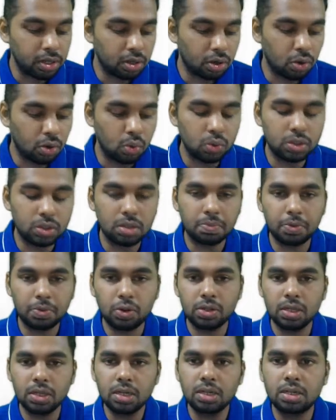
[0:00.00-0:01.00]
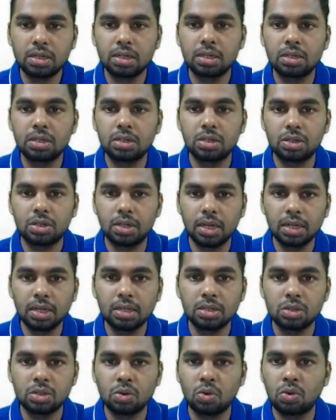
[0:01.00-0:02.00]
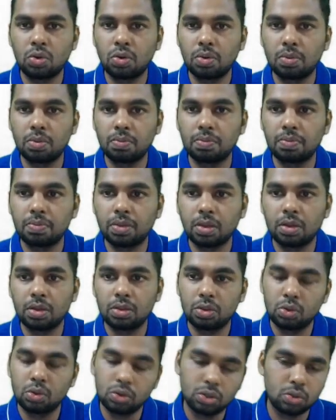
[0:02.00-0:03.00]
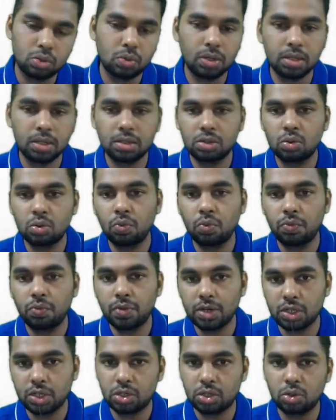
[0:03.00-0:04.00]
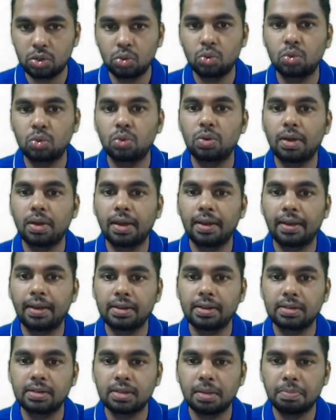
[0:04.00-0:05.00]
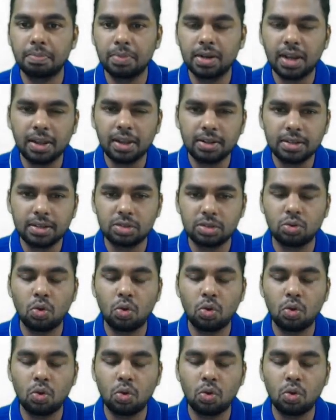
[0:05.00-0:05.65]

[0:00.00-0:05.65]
closed the project today. So those students who wish to again submit, I'll just